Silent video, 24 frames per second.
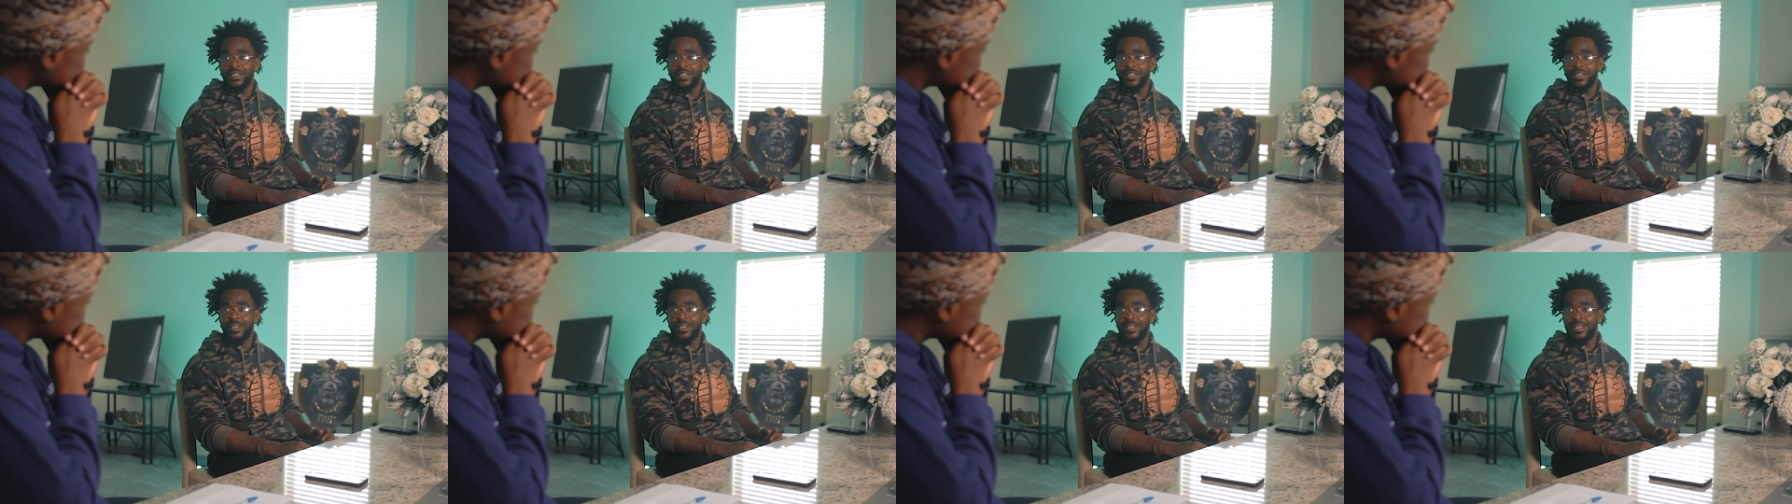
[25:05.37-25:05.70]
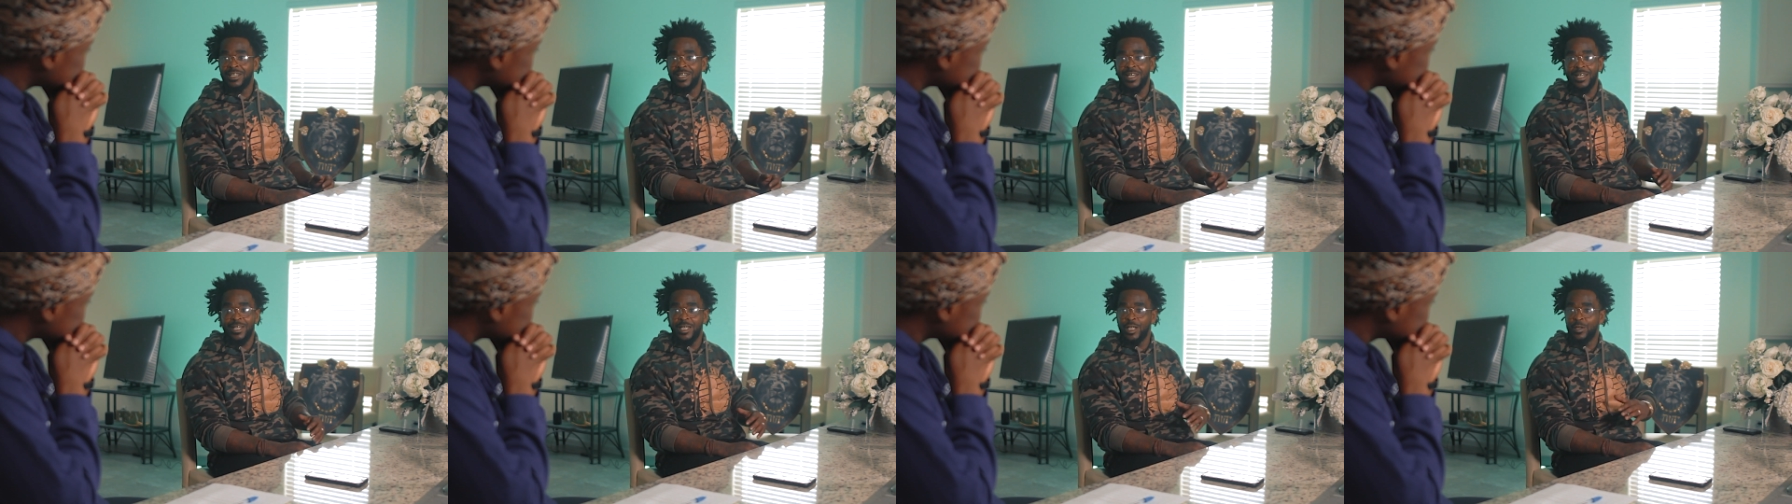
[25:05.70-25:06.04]
It
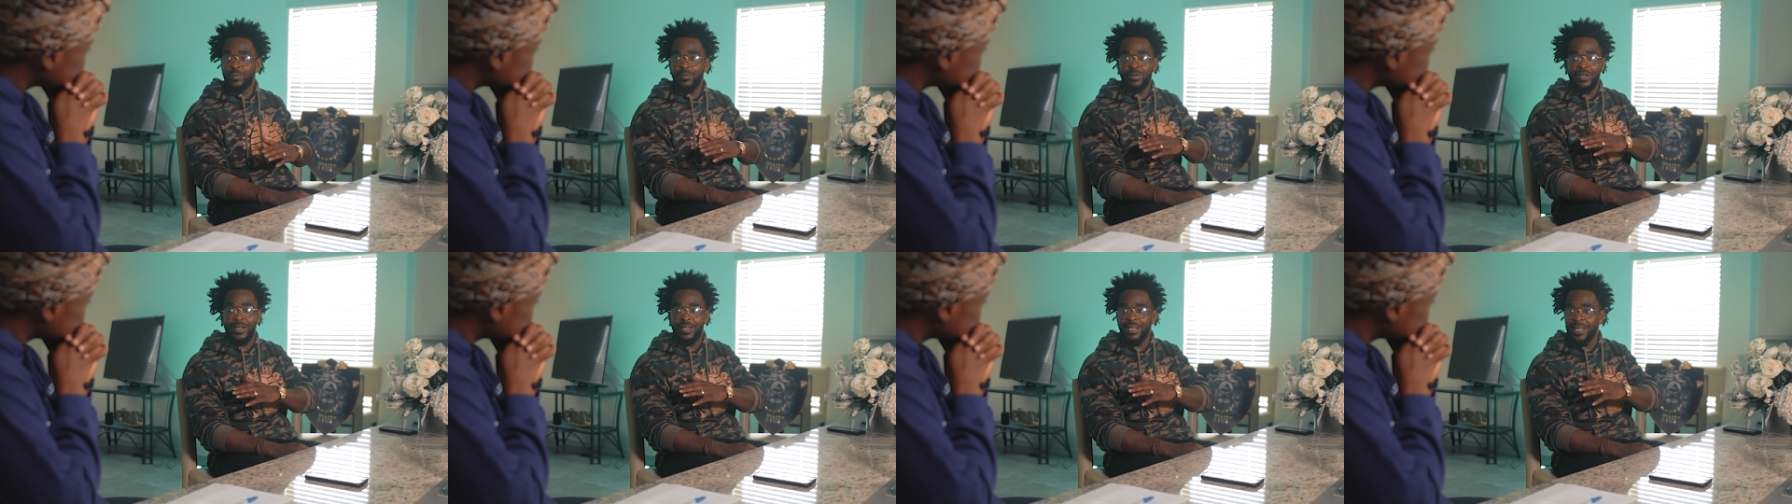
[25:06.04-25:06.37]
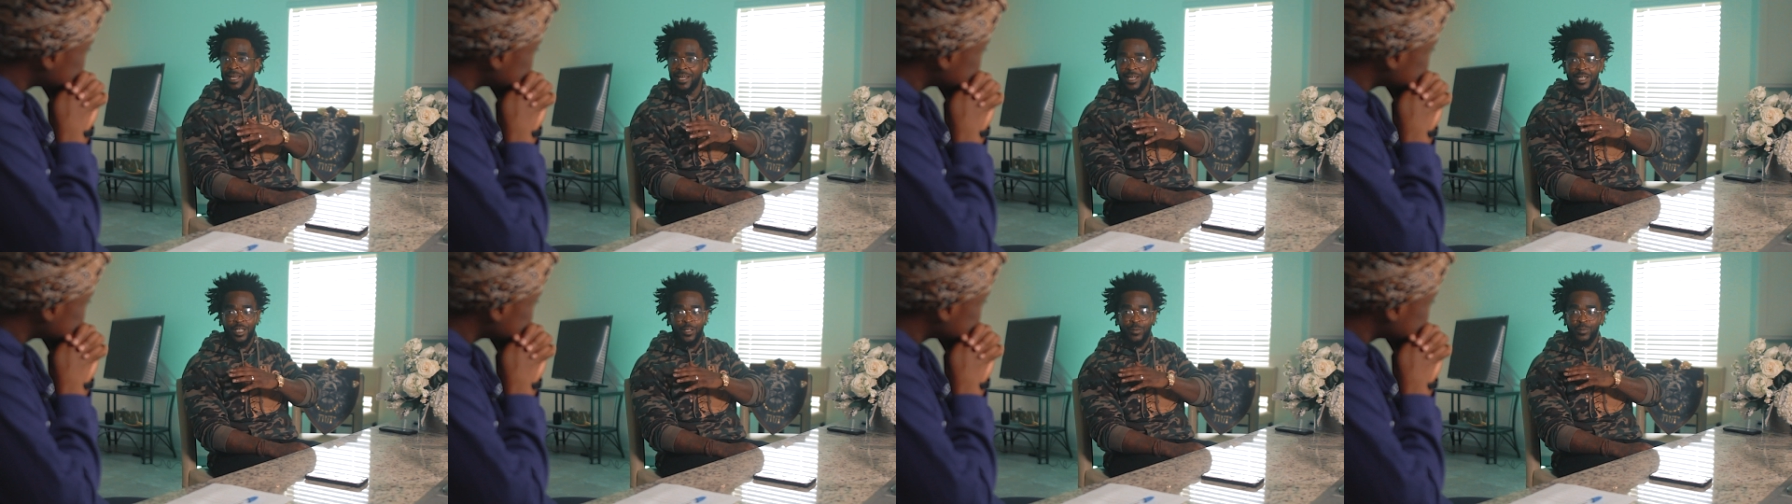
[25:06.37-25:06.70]
ain't no but
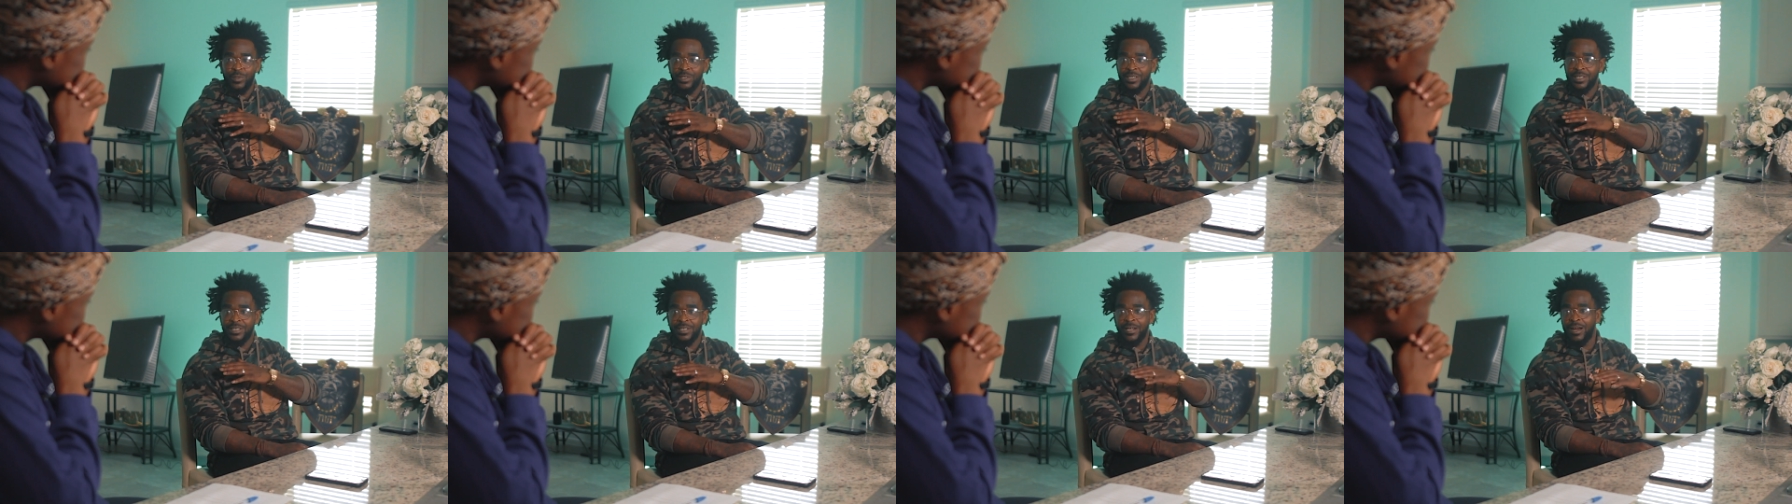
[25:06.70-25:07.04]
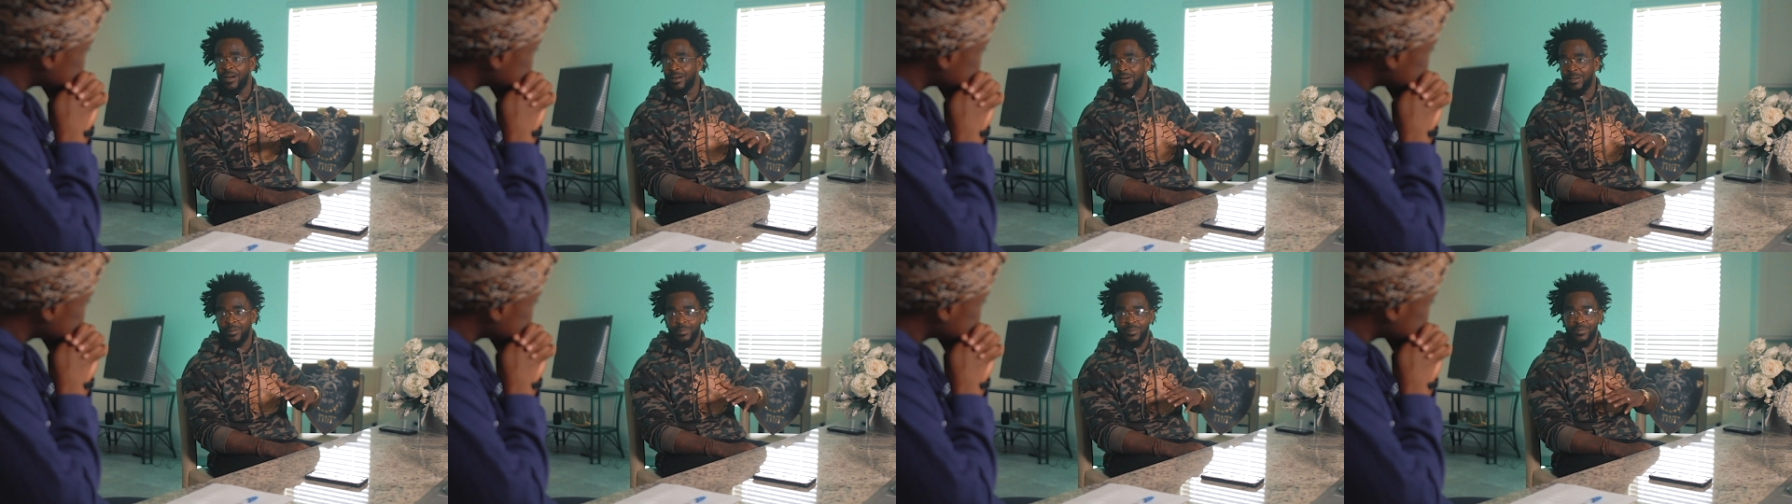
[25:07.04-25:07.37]
ain't no but
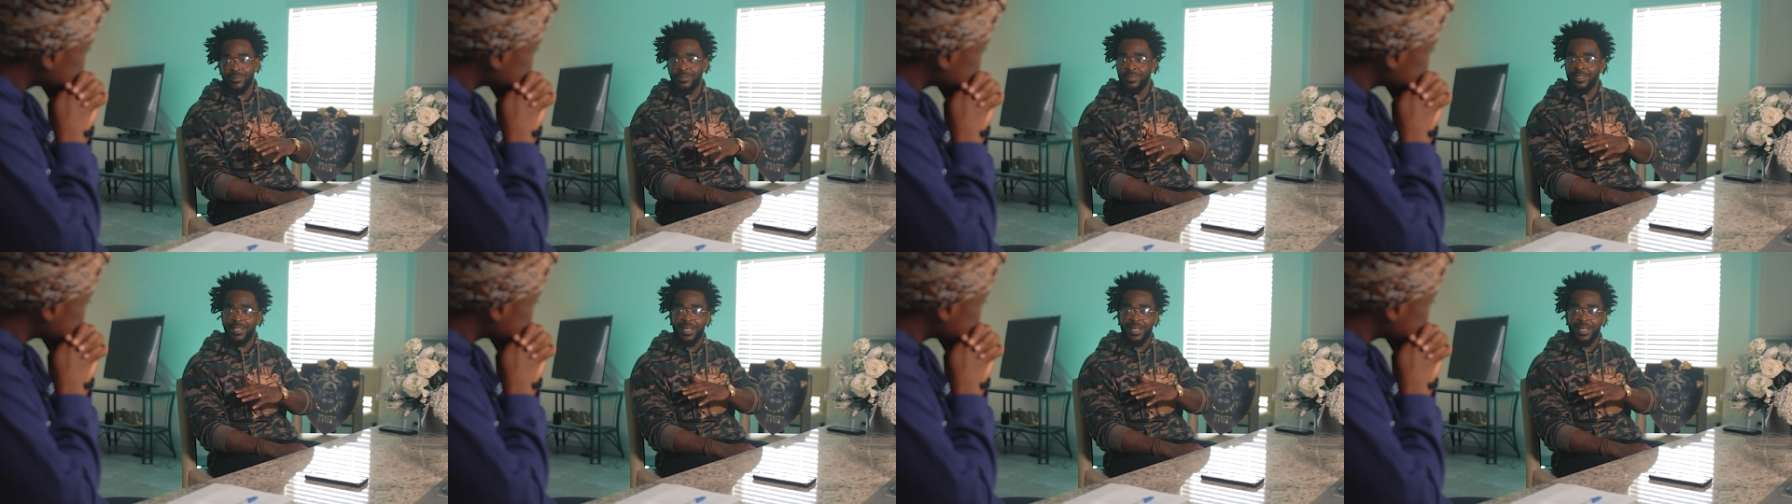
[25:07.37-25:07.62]
top